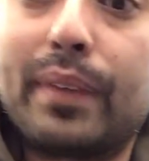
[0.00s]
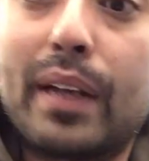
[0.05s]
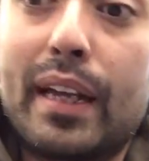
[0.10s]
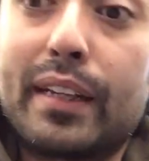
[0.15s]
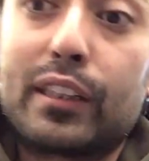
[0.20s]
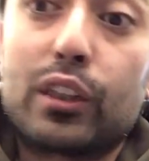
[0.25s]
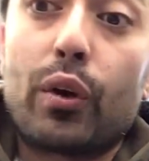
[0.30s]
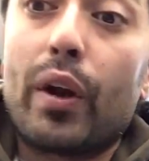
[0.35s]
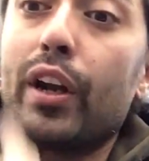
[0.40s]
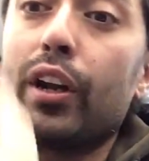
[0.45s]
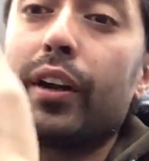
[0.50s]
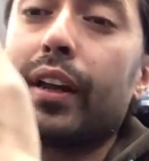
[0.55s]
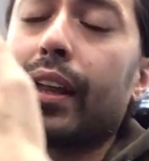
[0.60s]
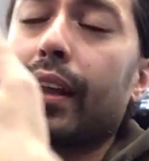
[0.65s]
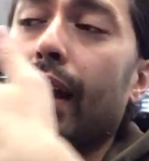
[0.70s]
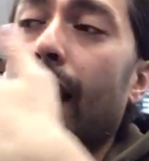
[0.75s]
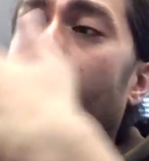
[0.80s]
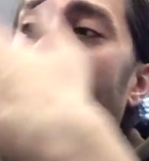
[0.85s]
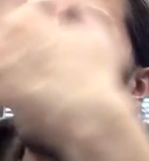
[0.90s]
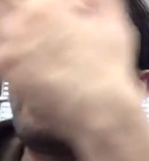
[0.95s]
it's a great hoodie.
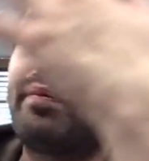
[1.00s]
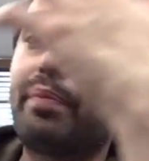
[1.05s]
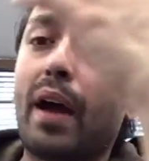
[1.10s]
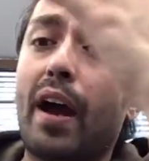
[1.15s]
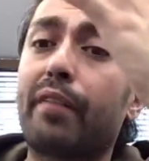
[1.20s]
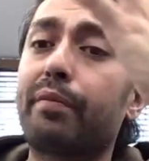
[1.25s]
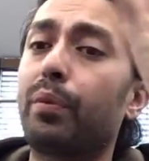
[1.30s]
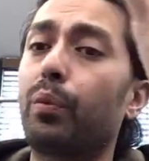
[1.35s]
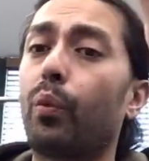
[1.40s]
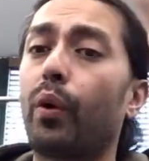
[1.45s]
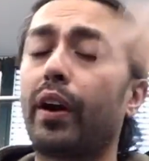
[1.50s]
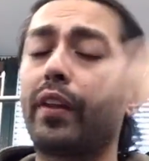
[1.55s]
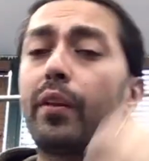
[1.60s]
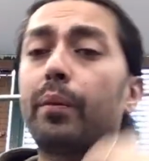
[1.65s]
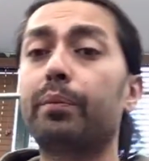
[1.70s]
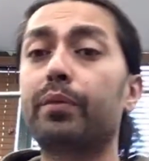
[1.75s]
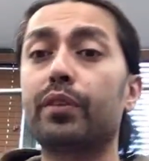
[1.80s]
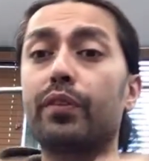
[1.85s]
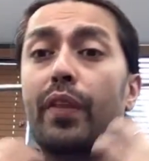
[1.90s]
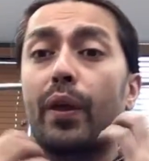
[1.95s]
I've, I've been wearing
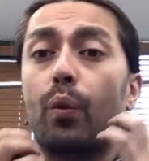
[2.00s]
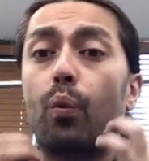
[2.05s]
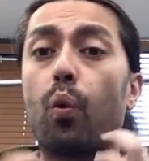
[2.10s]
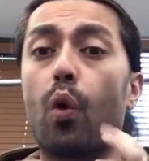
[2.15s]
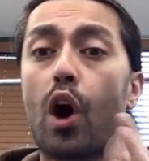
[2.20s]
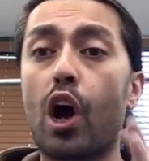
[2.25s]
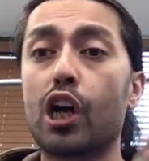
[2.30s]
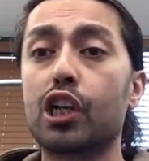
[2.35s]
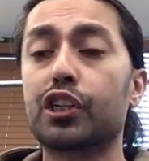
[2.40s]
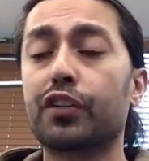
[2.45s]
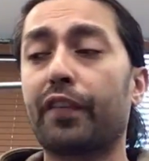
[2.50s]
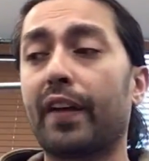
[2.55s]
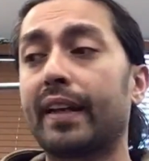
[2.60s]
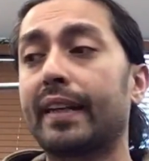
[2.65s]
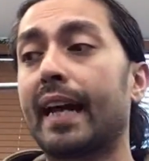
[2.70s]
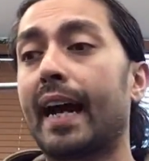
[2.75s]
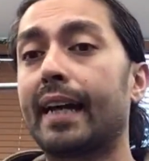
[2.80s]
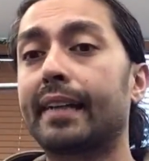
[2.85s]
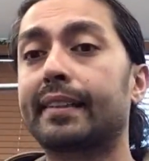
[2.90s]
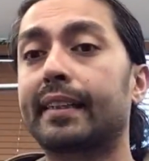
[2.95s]
them. They wash
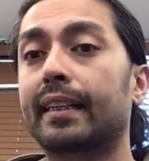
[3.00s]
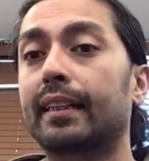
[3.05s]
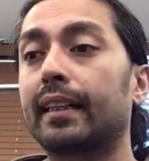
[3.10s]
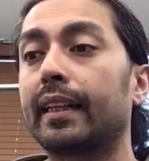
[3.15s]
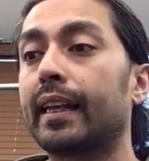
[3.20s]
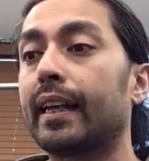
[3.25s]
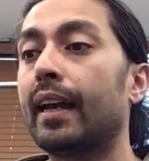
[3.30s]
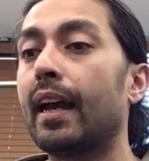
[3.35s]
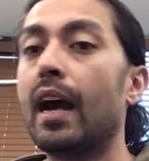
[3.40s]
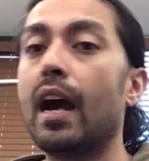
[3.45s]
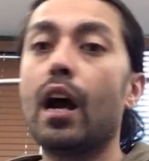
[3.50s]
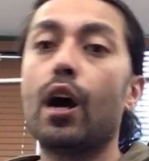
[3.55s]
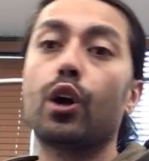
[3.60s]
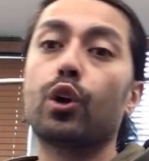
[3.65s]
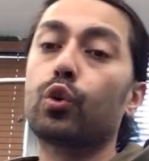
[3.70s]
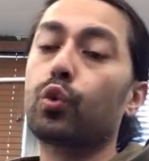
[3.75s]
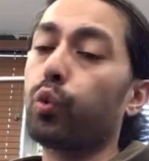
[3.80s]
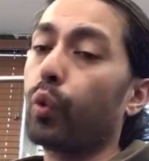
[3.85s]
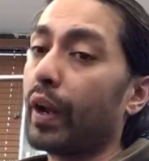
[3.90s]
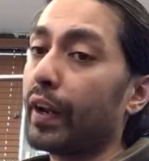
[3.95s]
fantastically.
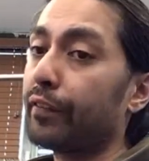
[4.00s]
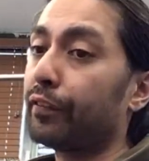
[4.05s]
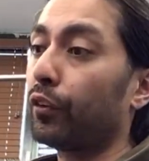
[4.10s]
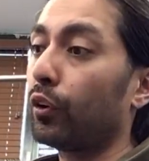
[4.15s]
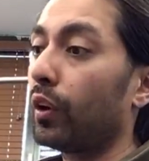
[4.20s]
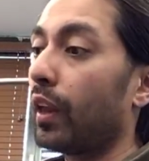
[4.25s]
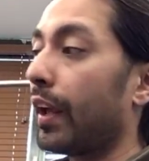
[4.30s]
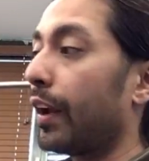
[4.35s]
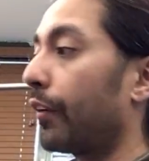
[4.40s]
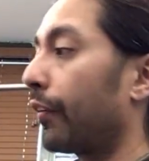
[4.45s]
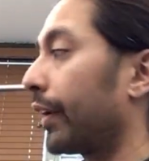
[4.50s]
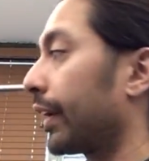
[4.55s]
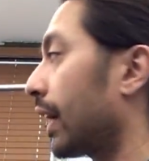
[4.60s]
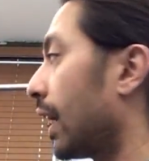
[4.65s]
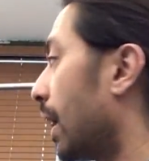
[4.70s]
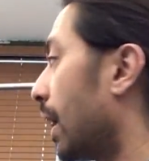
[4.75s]
Great for layering